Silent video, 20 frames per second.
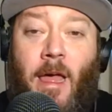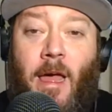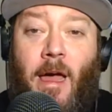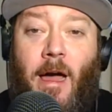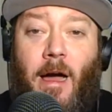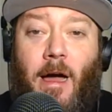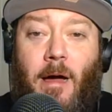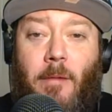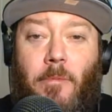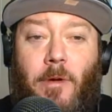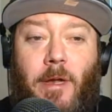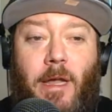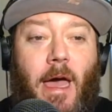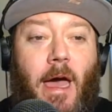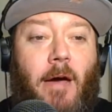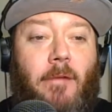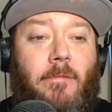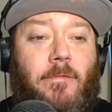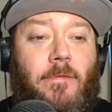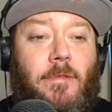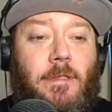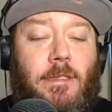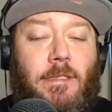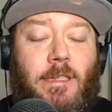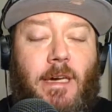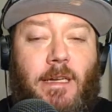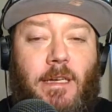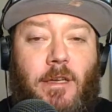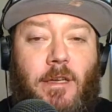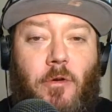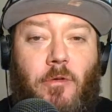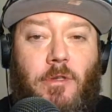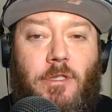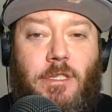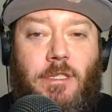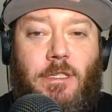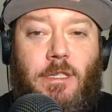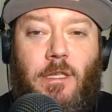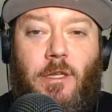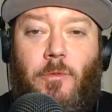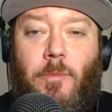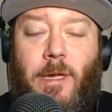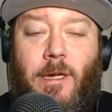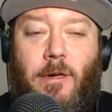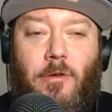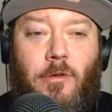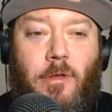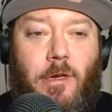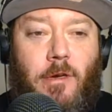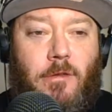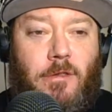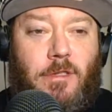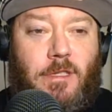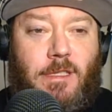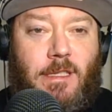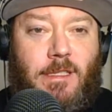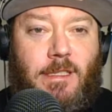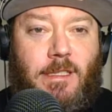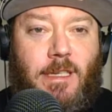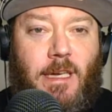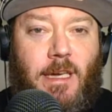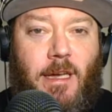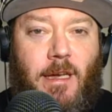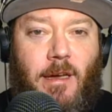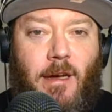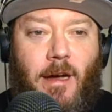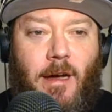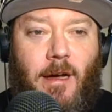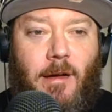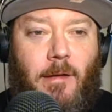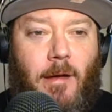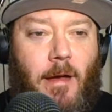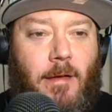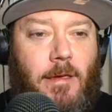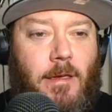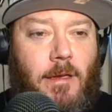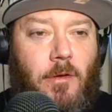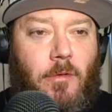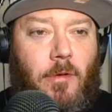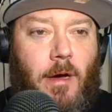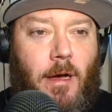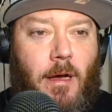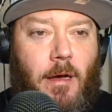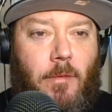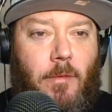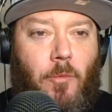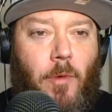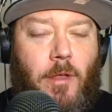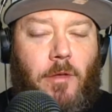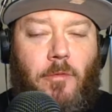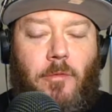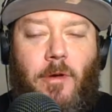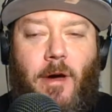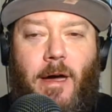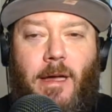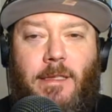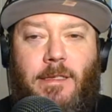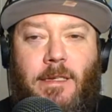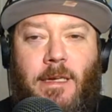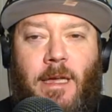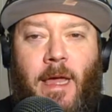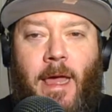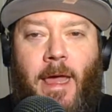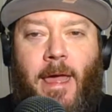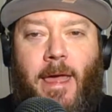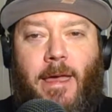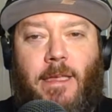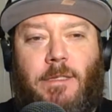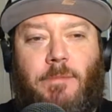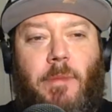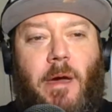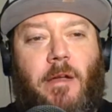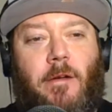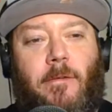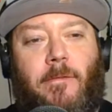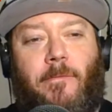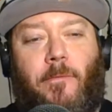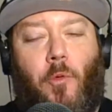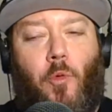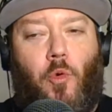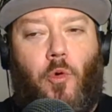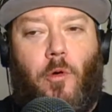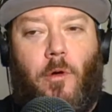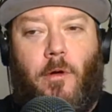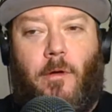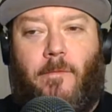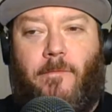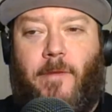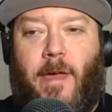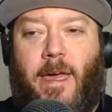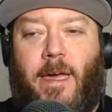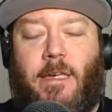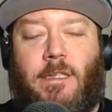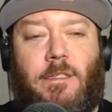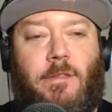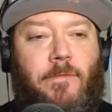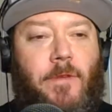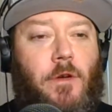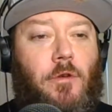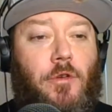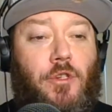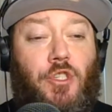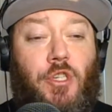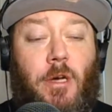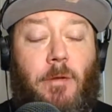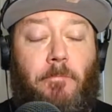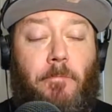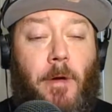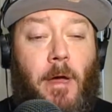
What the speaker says: But I have decided to go just a little bit earlier just to see, whether or not it's better for fans, viewership.